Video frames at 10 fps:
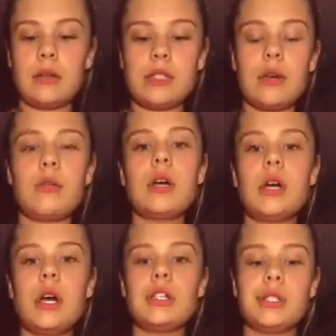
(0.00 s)
so
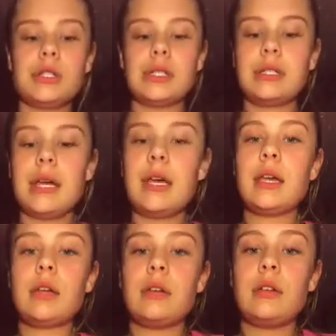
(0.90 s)
just
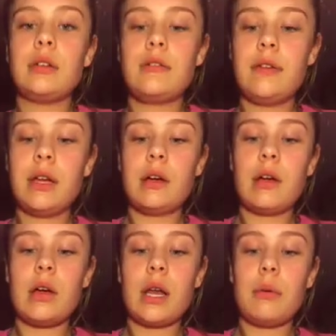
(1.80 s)
take your
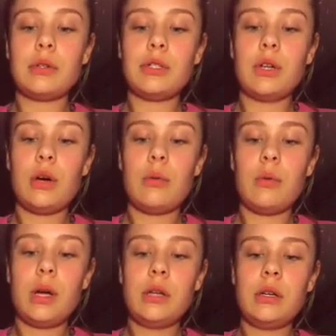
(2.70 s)
finger and I want you to go
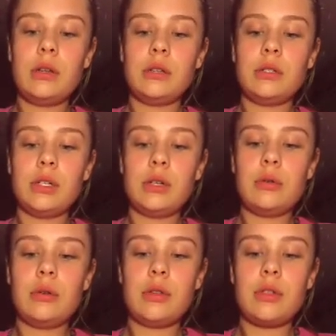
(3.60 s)
1,
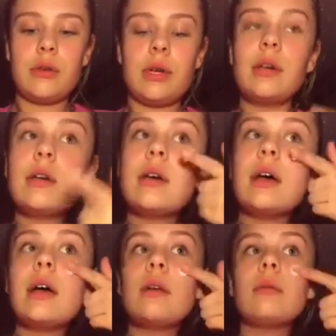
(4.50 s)
2, 3,
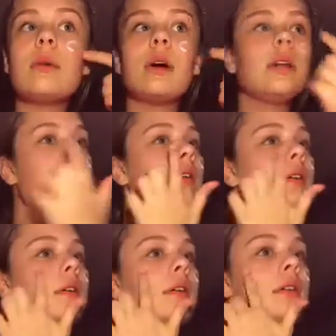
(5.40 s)
and 1,
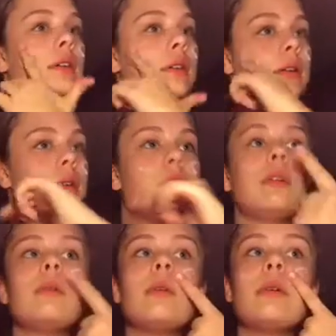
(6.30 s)

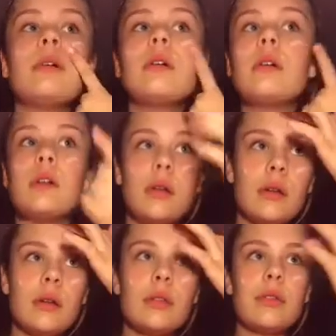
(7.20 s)
2,
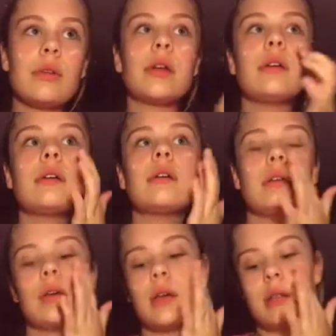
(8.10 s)
3,
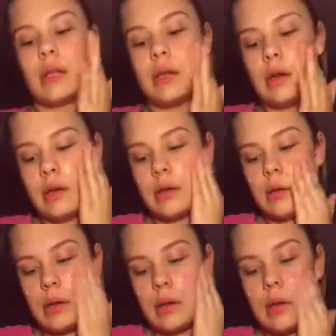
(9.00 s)
and then
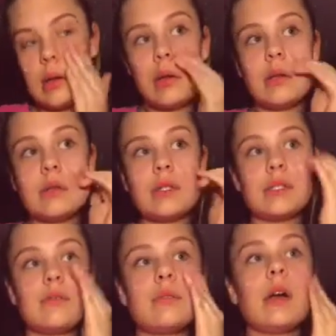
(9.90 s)

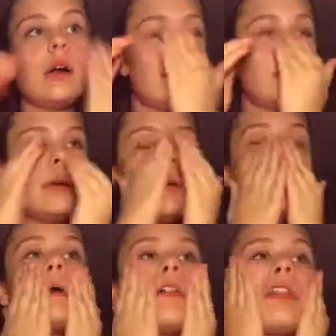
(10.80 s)
just rub
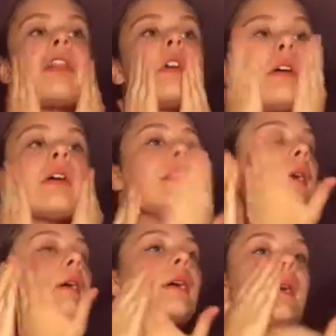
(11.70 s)

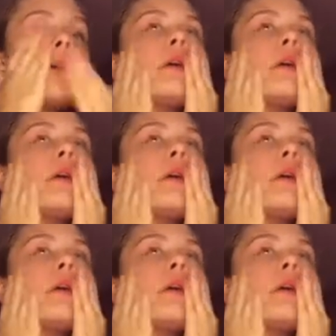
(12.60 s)
thoroughly.